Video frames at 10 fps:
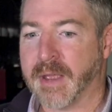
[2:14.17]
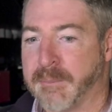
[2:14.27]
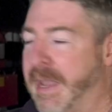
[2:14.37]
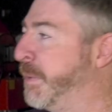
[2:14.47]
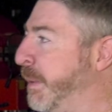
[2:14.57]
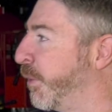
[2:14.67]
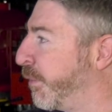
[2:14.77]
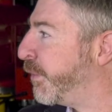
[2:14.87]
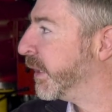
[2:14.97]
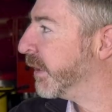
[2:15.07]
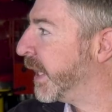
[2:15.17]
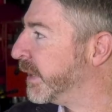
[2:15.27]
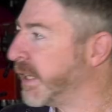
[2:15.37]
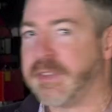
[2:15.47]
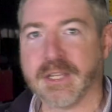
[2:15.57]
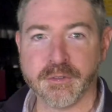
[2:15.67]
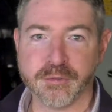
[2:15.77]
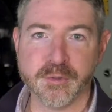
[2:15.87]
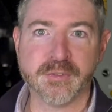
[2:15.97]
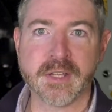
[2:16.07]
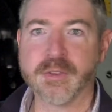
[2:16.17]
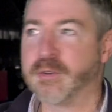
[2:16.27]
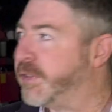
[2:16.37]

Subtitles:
make people feel like that the issues that they're